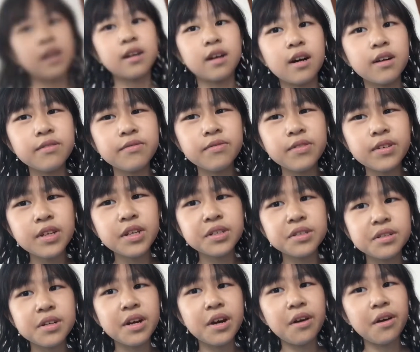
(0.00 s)
I can't
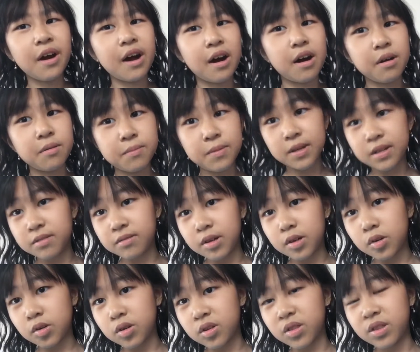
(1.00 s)
figure out how I'm gonna
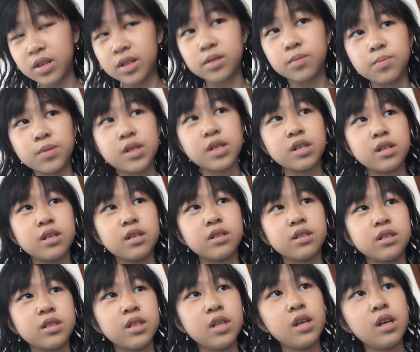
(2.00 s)
record this
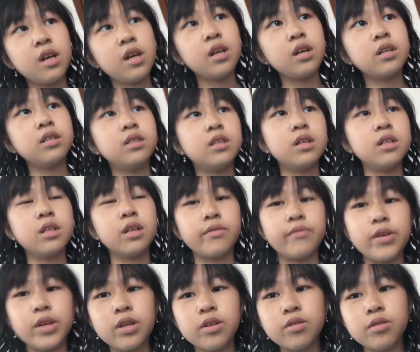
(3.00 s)
because the
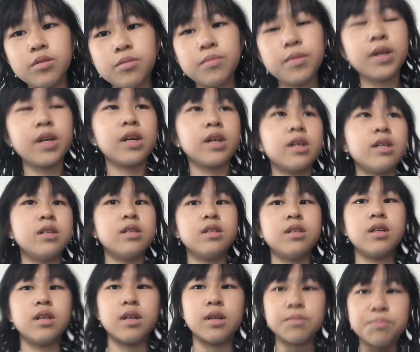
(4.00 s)
living room and
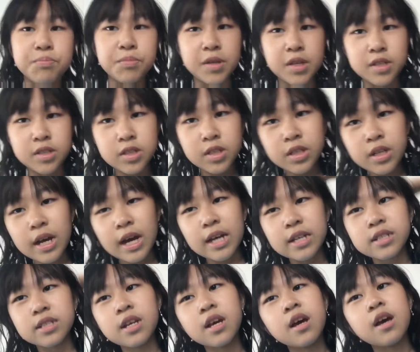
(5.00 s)
the kitchen
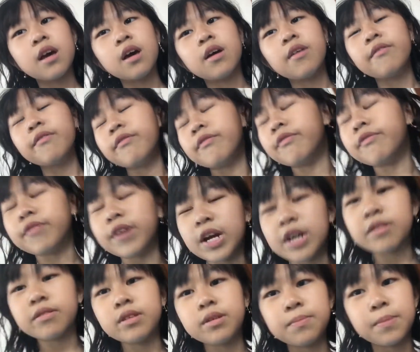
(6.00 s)
has
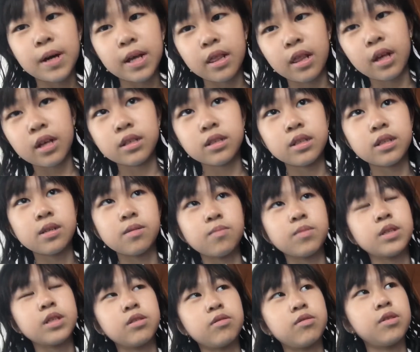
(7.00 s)
very bad
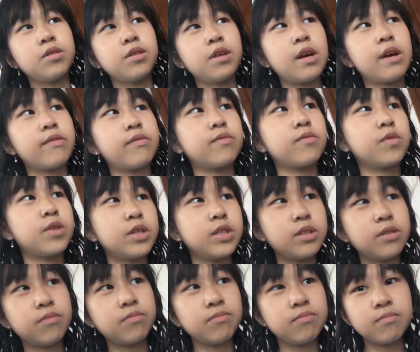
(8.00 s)
lighting because we only have
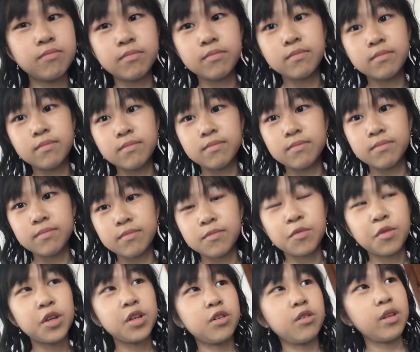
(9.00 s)
one
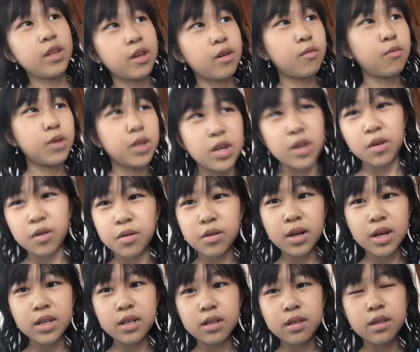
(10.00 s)
like window
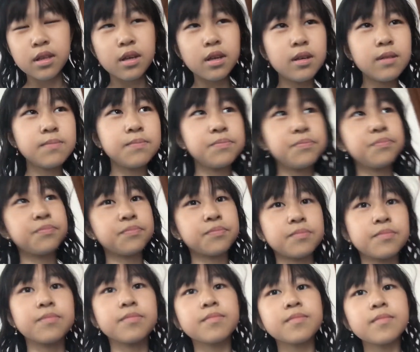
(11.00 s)
kind of thing.
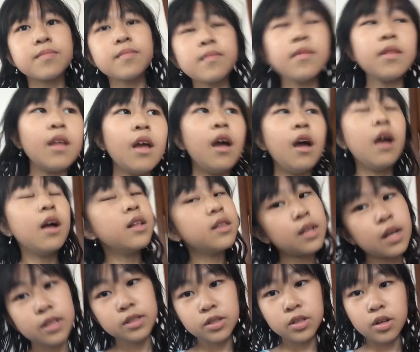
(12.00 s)

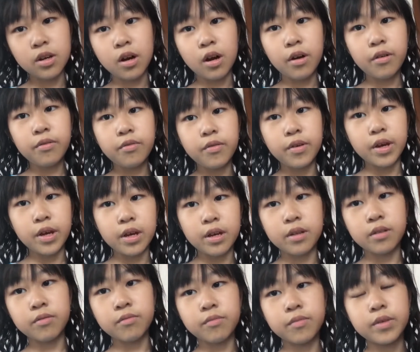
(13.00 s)
Lights are off,
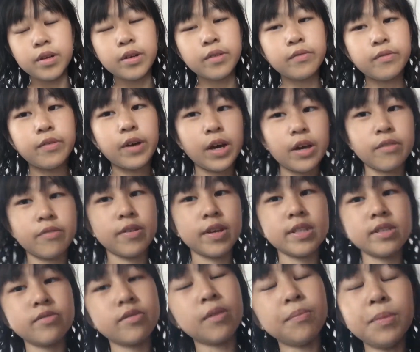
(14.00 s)
and if I
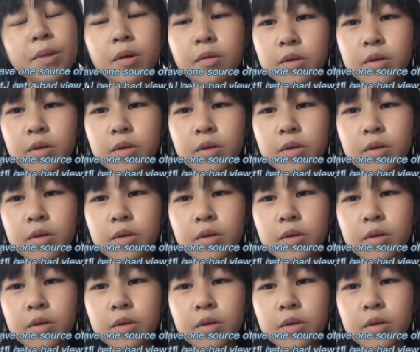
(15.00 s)
face from